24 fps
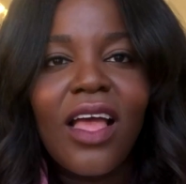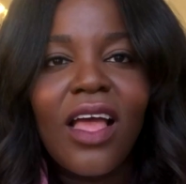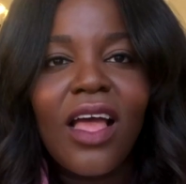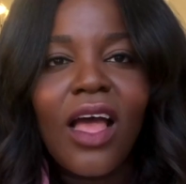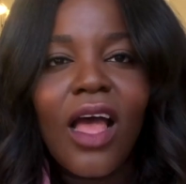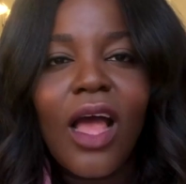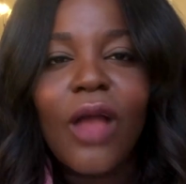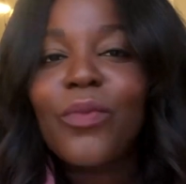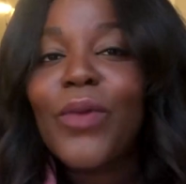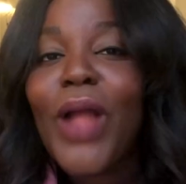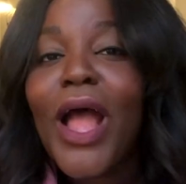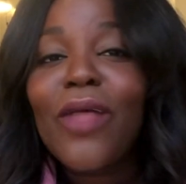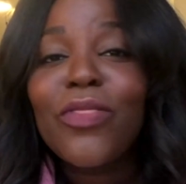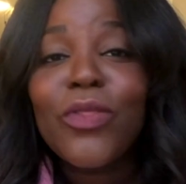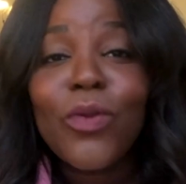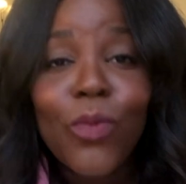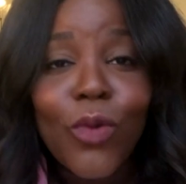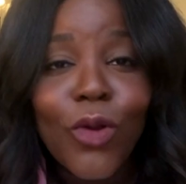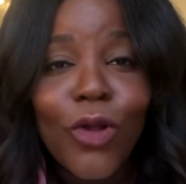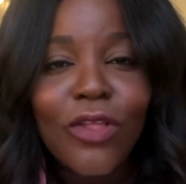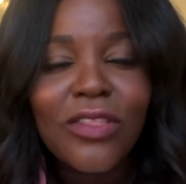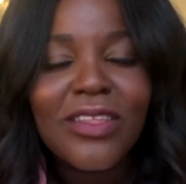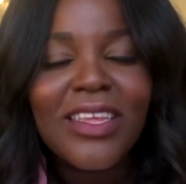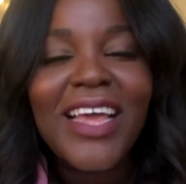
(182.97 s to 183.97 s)
Around the
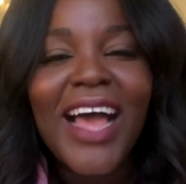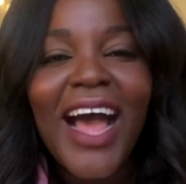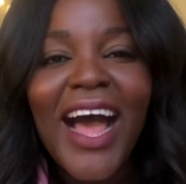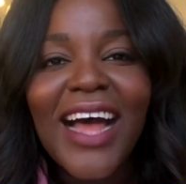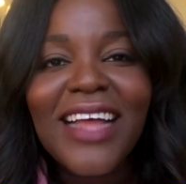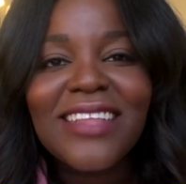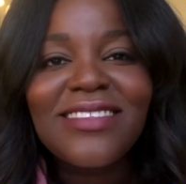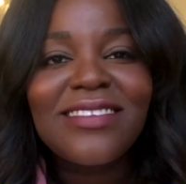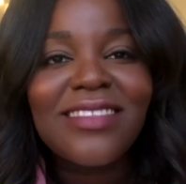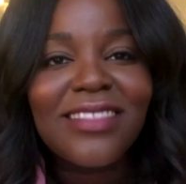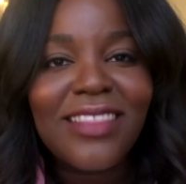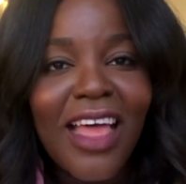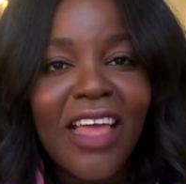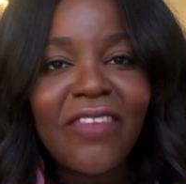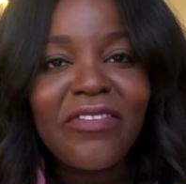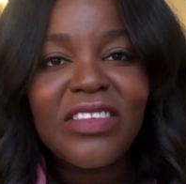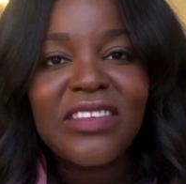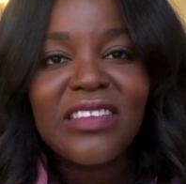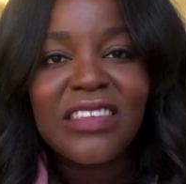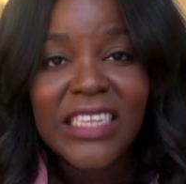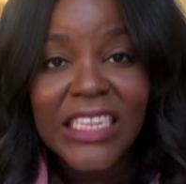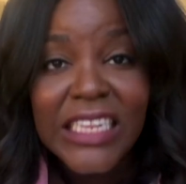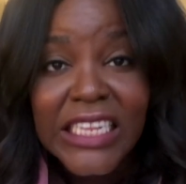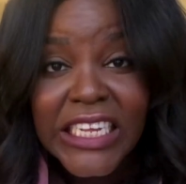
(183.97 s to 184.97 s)
world, God's love
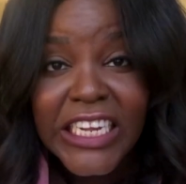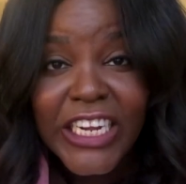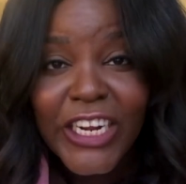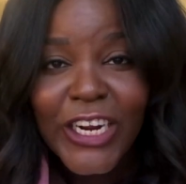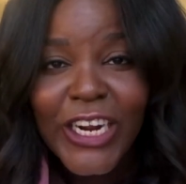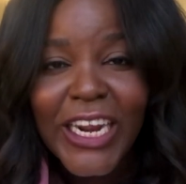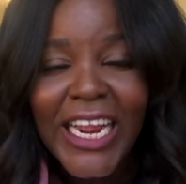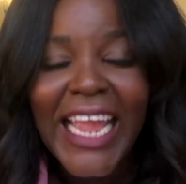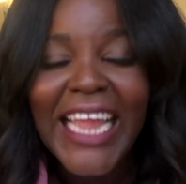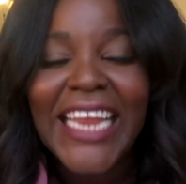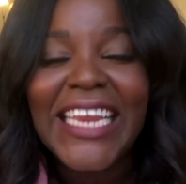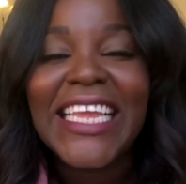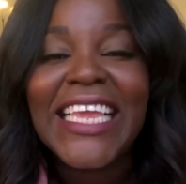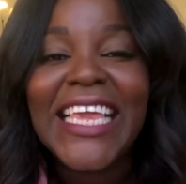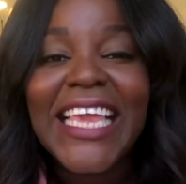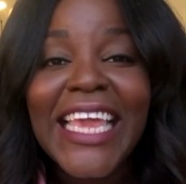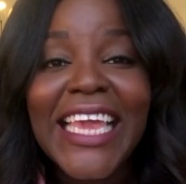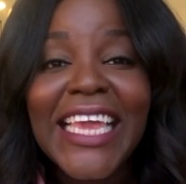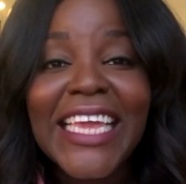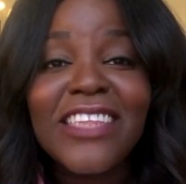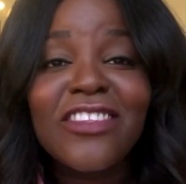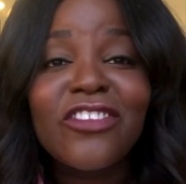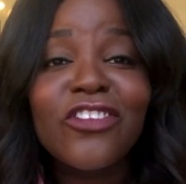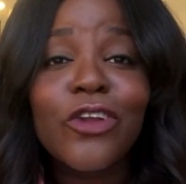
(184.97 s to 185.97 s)
is clear and
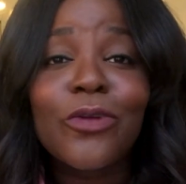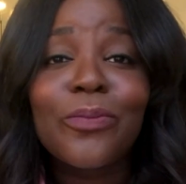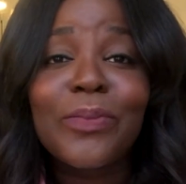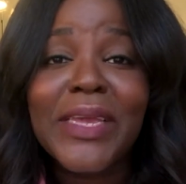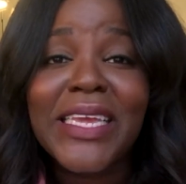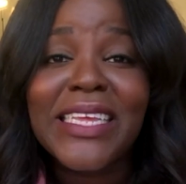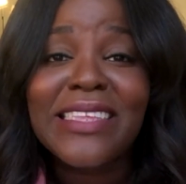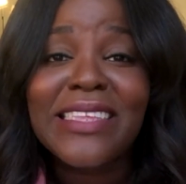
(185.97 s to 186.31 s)
kids are being